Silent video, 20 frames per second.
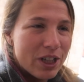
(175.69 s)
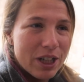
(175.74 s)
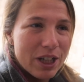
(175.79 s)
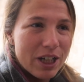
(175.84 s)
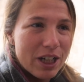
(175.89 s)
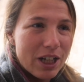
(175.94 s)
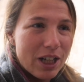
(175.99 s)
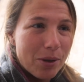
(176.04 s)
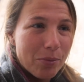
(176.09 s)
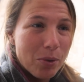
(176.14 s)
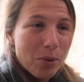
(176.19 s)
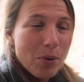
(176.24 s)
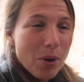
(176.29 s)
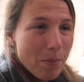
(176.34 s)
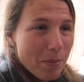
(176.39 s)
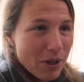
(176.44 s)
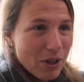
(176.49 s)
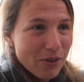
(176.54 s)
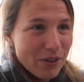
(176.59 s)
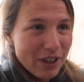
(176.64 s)
We won't
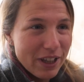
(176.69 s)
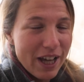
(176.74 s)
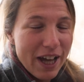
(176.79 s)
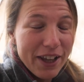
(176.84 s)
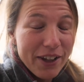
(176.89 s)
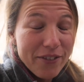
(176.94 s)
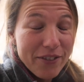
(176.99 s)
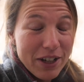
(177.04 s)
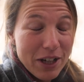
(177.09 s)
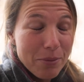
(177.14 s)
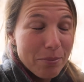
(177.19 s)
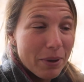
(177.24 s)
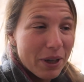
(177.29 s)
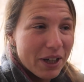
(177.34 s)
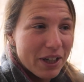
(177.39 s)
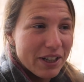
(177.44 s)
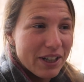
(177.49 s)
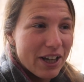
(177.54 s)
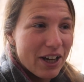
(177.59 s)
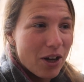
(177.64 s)
be doing the elevated
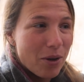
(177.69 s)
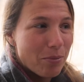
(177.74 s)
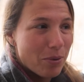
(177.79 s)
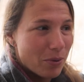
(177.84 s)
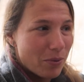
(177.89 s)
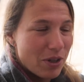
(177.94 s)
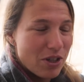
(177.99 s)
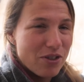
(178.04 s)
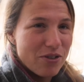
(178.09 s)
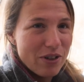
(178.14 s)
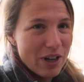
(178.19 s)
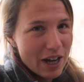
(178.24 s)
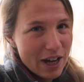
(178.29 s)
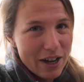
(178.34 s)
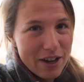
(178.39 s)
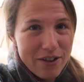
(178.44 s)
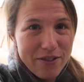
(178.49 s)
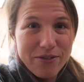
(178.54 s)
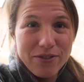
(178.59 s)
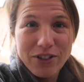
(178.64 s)
bunk now, but we do
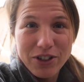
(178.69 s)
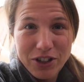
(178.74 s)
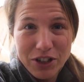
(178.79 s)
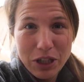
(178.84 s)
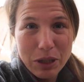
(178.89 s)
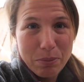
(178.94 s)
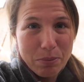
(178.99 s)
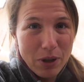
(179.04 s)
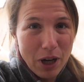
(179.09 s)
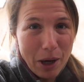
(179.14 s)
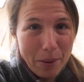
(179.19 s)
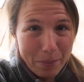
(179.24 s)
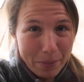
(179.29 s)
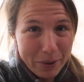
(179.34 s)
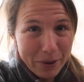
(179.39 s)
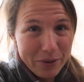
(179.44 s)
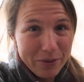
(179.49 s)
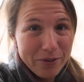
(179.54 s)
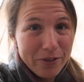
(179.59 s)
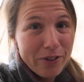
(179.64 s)
have good
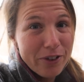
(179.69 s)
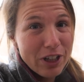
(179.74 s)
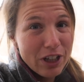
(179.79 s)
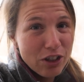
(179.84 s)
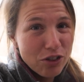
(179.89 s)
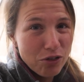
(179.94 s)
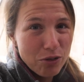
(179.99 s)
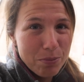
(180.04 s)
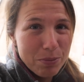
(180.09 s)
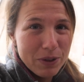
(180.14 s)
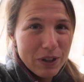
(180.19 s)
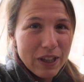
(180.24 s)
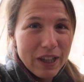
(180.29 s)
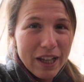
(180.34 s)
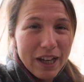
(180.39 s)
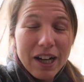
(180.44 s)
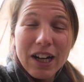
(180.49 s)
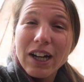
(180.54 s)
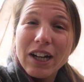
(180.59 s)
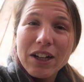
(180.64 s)
proper furring strips in
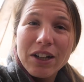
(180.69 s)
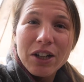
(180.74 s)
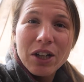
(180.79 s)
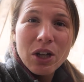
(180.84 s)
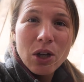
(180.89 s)
there.